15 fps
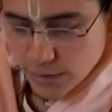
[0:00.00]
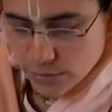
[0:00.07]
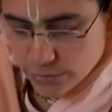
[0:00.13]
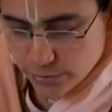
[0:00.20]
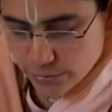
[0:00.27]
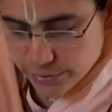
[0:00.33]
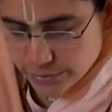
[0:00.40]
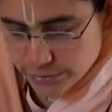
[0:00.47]

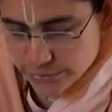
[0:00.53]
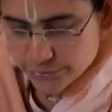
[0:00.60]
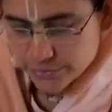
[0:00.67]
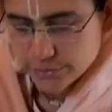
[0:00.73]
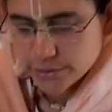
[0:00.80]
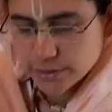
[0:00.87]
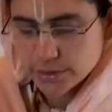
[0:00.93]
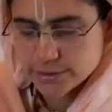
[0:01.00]
Lord
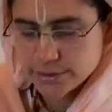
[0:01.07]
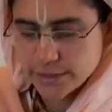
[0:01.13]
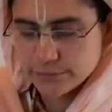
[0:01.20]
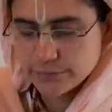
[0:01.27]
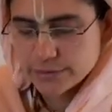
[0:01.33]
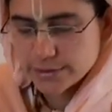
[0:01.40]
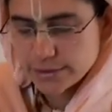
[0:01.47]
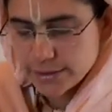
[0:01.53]

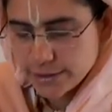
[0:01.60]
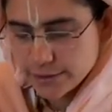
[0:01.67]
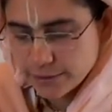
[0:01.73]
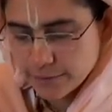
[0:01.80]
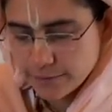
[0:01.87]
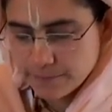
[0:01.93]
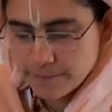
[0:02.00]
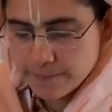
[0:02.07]
Nrsimhadev is
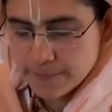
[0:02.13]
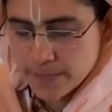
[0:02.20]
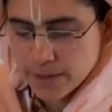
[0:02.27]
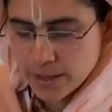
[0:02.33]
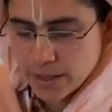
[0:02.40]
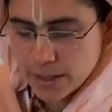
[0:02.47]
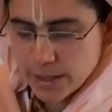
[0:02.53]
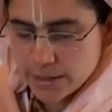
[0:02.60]
here,
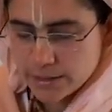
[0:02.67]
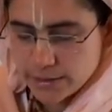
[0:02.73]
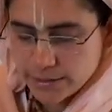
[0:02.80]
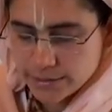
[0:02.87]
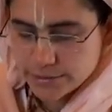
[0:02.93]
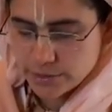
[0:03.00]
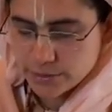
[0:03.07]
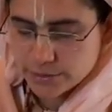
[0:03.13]
and he
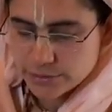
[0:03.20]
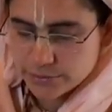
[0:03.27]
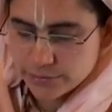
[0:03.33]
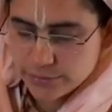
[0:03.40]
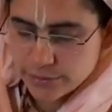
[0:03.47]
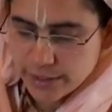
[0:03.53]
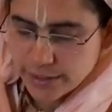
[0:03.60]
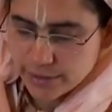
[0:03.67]
is also
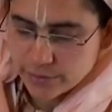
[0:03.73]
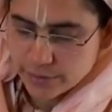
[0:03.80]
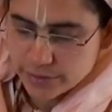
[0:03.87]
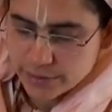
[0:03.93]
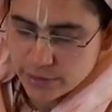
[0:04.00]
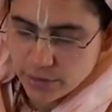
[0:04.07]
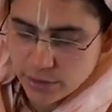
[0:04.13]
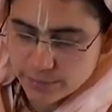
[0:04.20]
there on
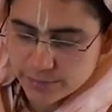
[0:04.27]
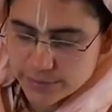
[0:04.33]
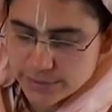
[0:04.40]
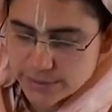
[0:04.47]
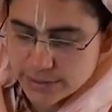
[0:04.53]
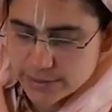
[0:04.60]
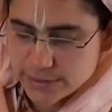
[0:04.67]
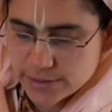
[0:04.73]
the
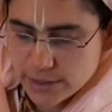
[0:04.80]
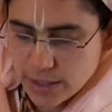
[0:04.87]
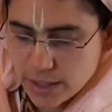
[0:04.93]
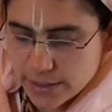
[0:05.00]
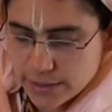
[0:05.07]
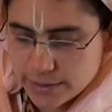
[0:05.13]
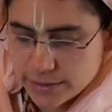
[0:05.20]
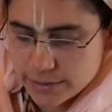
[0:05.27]
opposite
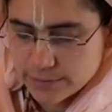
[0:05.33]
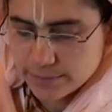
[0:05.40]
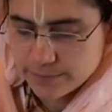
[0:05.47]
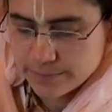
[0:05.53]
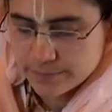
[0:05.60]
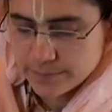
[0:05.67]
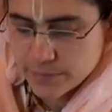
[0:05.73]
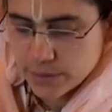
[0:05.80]
side.
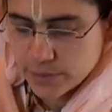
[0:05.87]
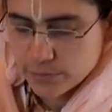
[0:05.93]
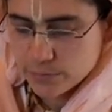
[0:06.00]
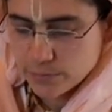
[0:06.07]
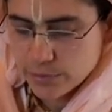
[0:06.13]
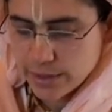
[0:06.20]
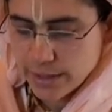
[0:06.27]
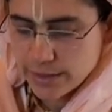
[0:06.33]

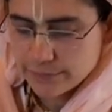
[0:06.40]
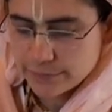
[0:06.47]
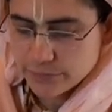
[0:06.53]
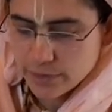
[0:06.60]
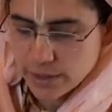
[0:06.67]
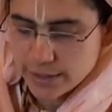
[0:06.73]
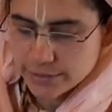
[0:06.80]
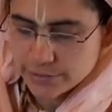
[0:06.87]

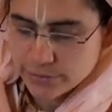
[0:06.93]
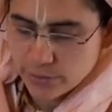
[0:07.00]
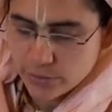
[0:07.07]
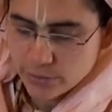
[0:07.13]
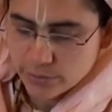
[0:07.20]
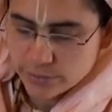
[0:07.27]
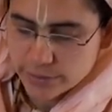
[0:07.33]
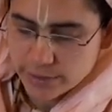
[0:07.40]
Wherever I
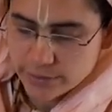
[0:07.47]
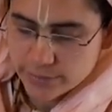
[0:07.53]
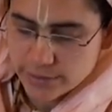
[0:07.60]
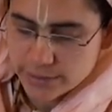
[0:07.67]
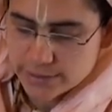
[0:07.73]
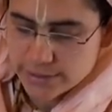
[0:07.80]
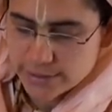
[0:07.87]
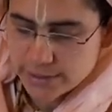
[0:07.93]
go, there
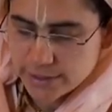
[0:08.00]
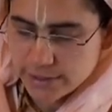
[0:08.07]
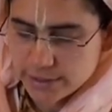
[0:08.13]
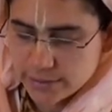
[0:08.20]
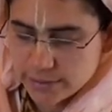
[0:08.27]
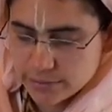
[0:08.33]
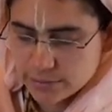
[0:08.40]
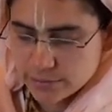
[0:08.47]
I
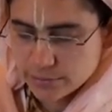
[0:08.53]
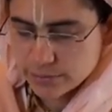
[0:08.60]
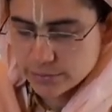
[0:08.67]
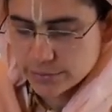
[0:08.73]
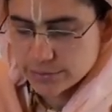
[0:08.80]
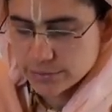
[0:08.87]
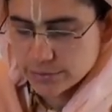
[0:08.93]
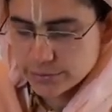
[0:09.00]
see
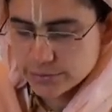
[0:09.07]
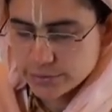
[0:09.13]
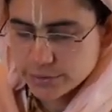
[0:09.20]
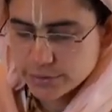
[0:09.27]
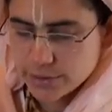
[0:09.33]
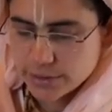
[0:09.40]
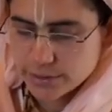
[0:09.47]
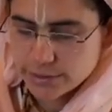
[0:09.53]
Lord
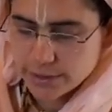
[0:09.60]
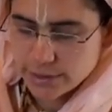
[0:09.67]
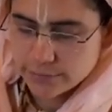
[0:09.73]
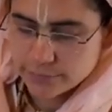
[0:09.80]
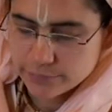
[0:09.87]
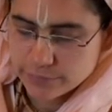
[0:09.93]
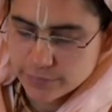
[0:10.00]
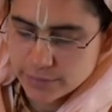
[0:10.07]

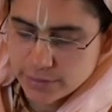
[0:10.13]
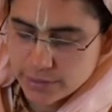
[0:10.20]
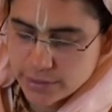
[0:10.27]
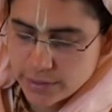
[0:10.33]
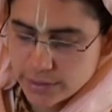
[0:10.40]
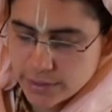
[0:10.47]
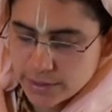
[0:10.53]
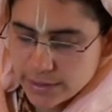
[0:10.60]
Nrsimhadev.
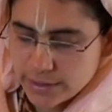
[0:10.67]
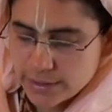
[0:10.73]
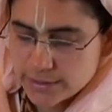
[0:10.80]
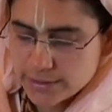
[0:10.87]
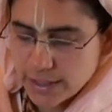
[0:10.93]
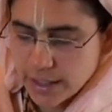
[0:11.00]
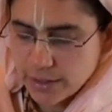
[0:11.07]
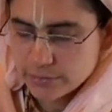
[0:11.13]
He
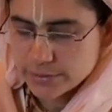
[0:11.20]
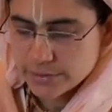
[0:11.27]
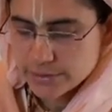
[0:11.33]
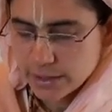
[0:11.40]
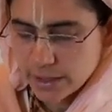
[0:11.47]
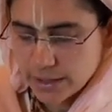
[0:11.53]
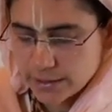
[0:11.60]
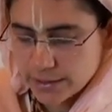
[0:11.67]
is
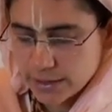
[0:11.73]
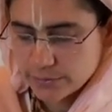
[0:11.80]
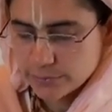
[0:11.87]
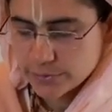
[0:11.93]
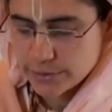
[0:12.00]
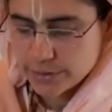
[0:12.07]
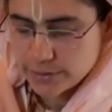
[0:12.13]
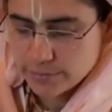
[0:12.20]
outside and
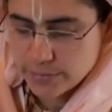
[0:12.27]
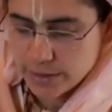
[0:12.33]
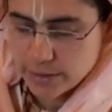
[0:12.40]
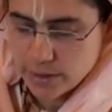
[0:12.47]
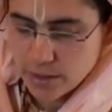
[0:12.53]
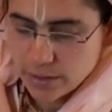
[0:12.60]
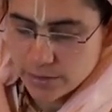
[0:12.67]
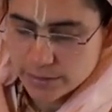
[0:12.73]
within my
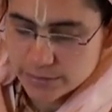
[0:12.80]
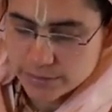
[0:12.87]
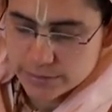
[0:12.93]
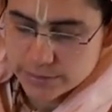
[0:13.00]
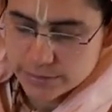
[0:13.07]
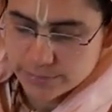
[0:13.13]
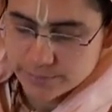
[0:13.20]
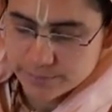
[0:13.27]
heart.